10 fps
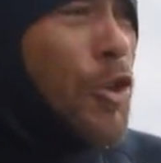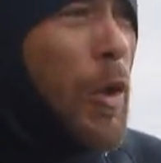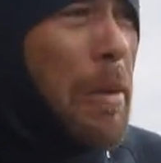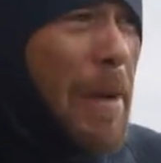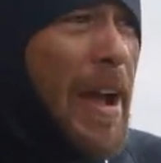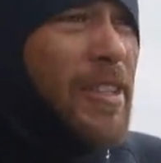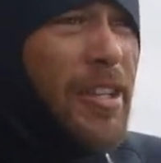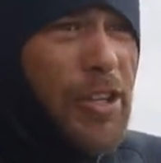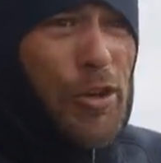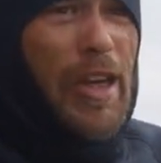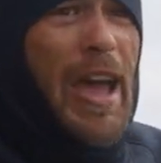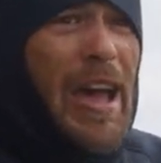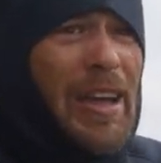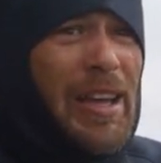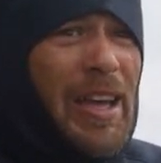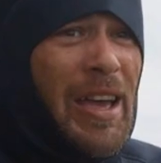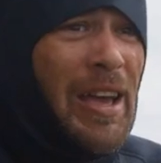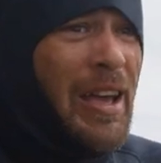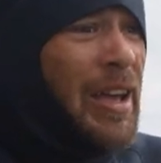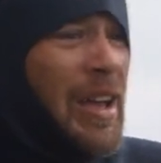swam back to do that.
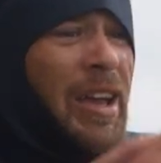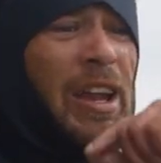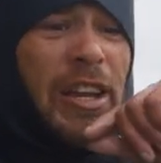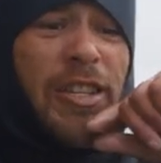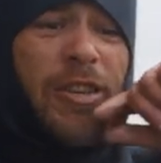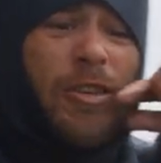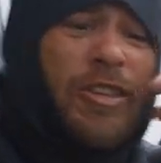And as soon